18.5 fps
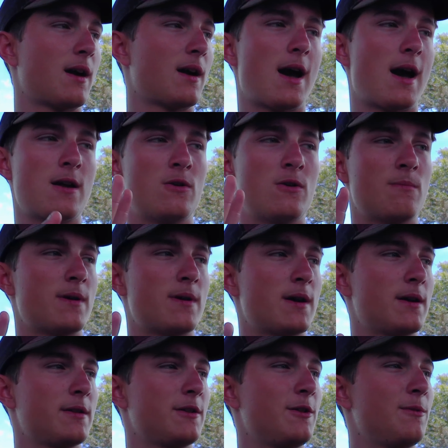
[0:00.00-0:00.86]
I don't
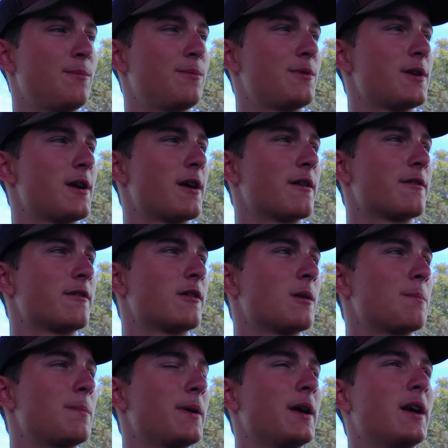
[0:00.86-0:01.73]
mind you sharing
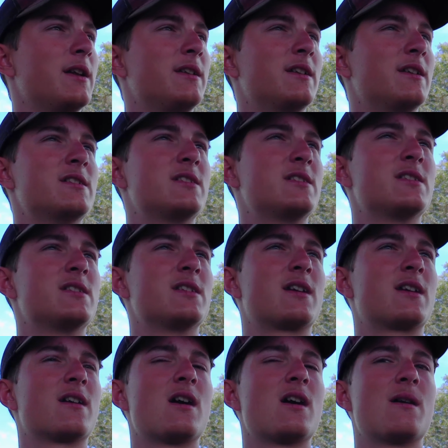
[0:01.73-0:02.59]
your opinions in
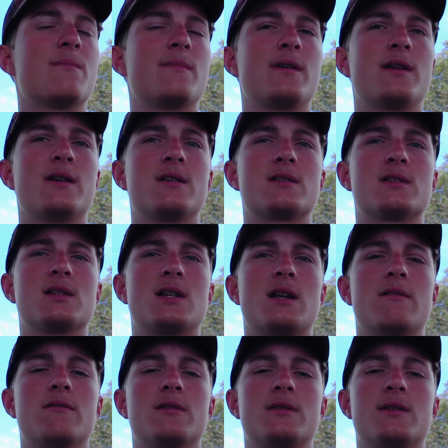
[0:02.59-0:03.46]
the comments and
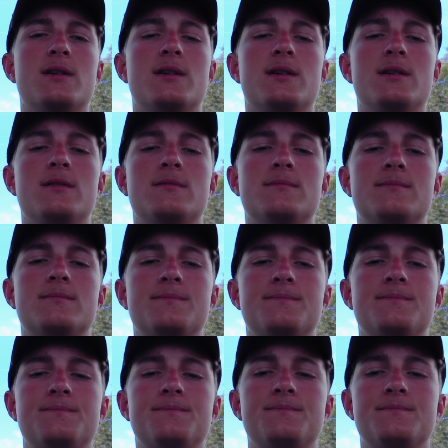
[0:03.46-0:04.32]
everything.
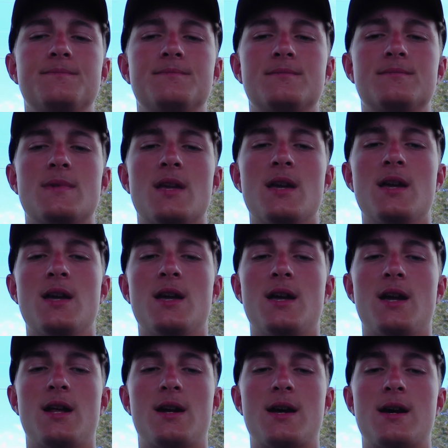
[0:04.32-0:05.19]

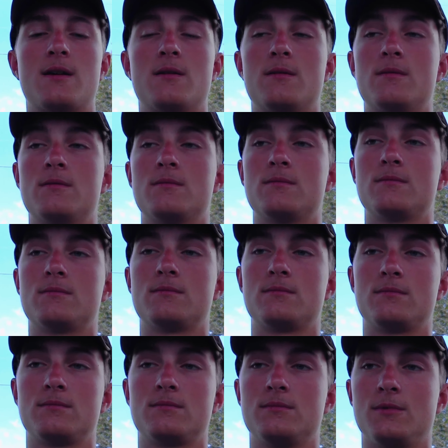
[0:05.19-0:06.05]
And I don't,
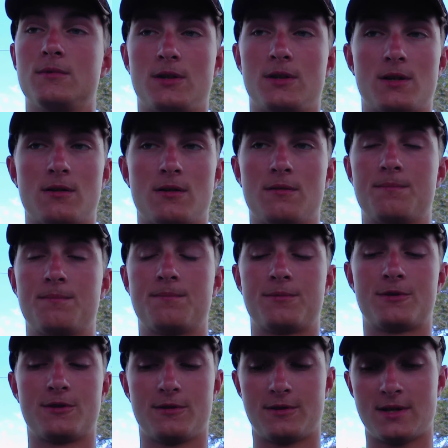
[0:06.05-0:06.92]

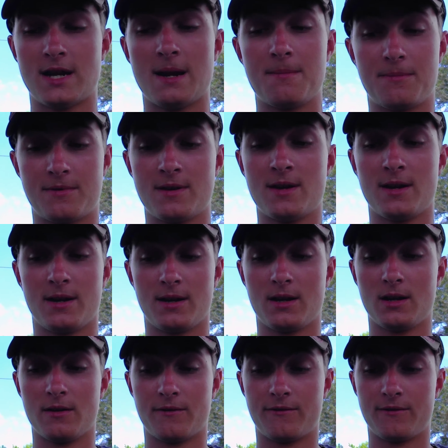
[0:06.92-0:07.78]
same thing.
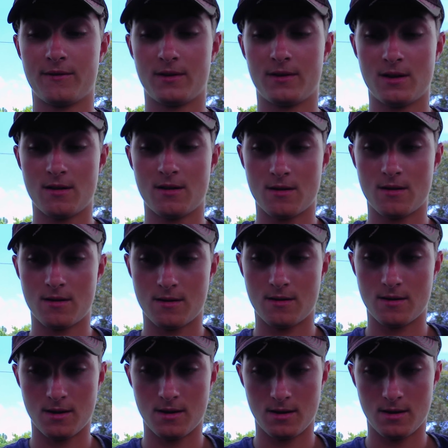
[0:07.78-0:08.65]
If
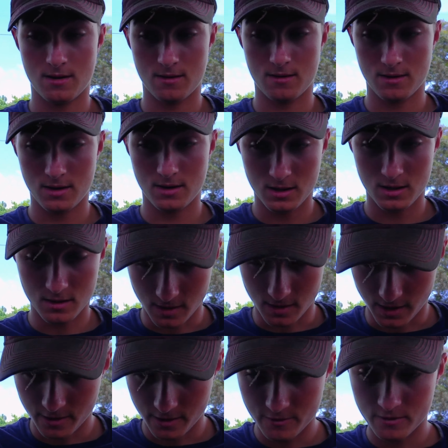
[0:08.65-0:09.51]

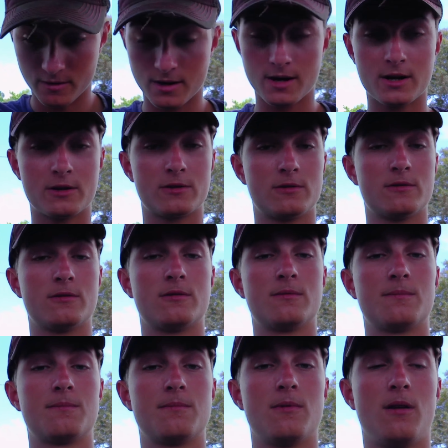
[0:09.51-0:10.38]
an International
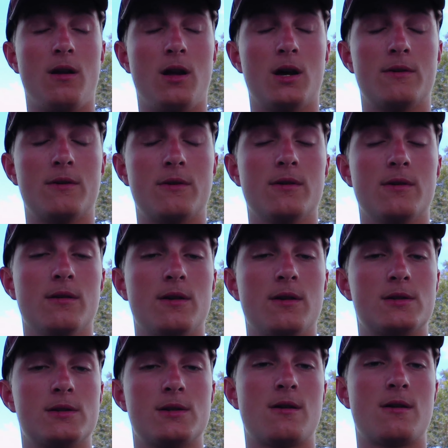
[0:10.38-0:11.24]
lover
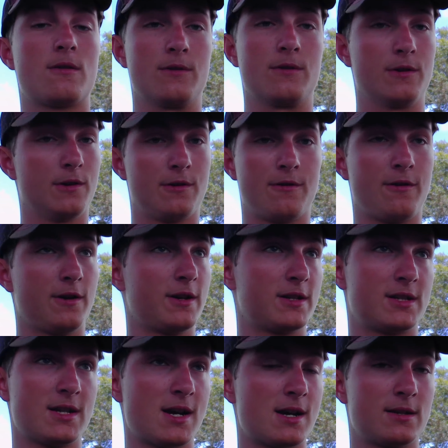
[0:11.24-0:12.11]
is not going to
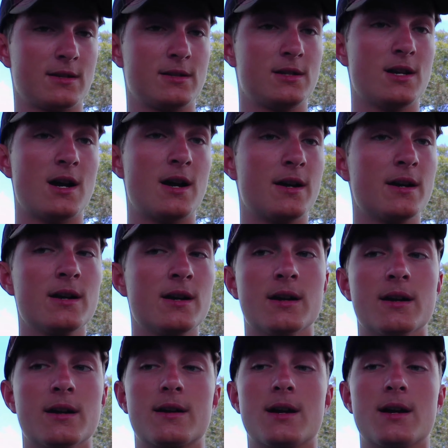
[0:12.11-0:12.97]
criticize a John Deere
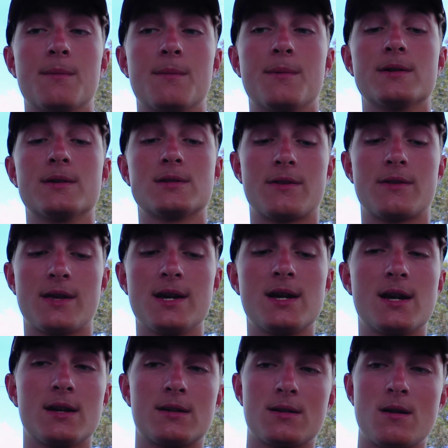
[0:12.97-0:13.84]
in the comments, now they
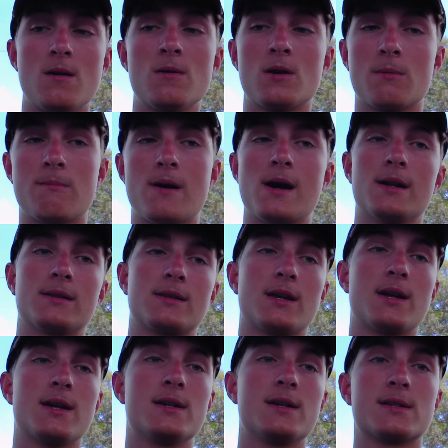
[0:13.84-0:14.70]
can talk about
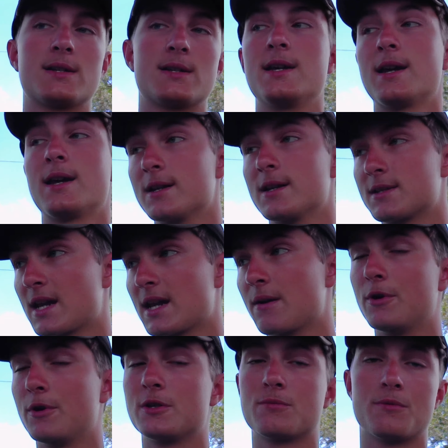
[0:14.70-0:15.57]
things and they can say
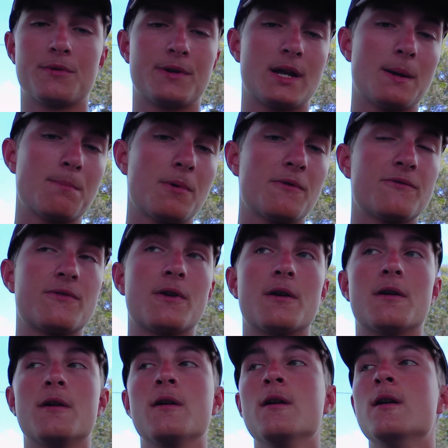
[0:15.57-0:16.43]
which one they
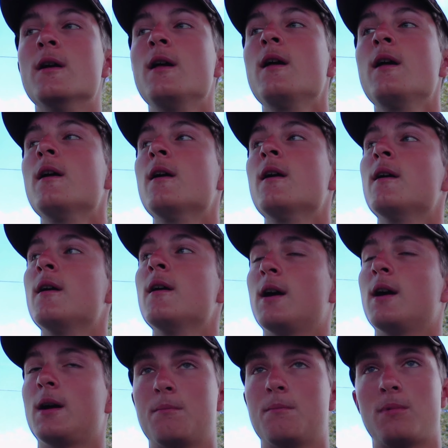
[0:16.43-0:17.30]
prefer
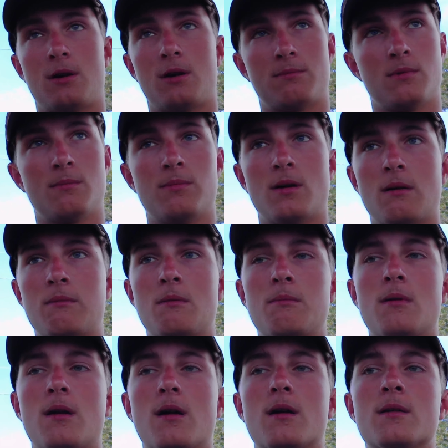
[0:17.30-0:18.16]
and blah blah blah blah
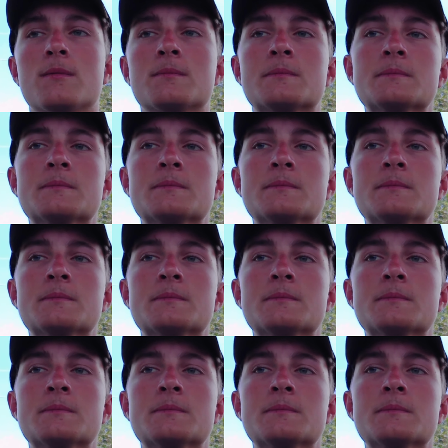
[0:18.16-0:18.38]
blah.